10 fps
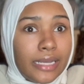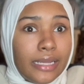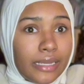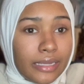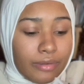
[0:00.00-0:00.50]

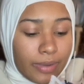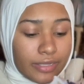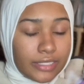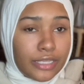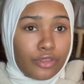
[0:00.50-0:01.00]
you might
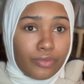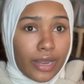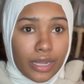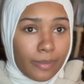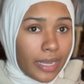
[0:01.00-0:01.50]
see the
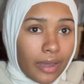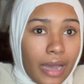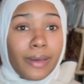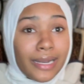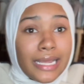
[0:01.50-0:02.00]
thread coming out.
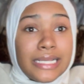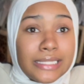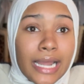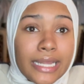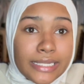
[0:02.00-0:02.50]
But it is
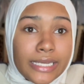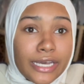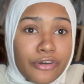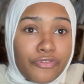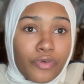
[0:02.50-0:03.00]
an
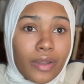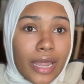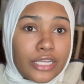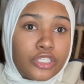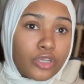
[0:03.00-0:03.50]
idea for
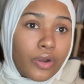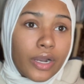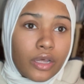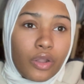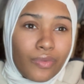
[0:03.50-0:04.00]
like
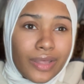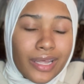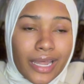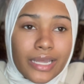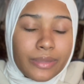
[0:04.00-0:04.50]
certain clothing,
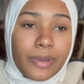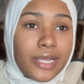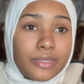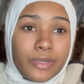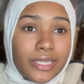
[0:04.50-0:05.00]
like it
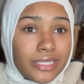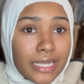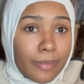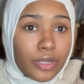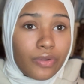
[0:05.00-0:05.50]
depends. But this
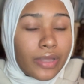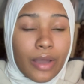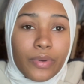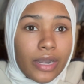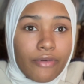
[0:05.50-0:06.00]
type of clothing, I
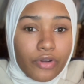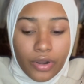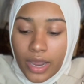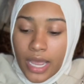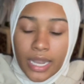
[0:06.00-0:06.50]
would never,
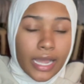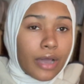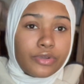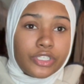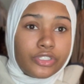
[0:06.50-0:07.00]
like, I
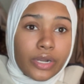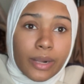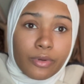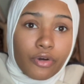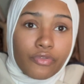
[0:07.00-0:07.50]
would just straight
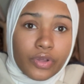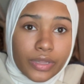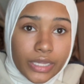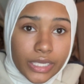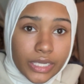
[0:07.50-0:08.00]
up go for
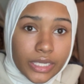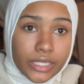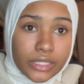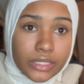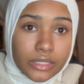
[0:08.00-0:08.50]

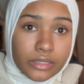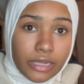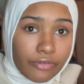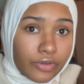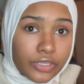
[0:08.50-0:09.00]
these.
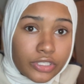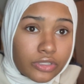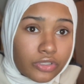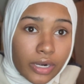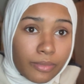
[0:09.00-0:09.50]
Definitely just
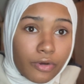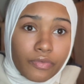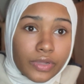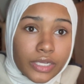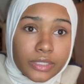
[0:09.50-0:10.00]
straight up go
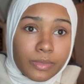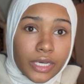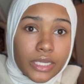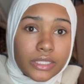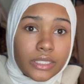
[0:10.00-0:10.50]
for these,
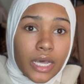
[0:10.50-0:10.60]
because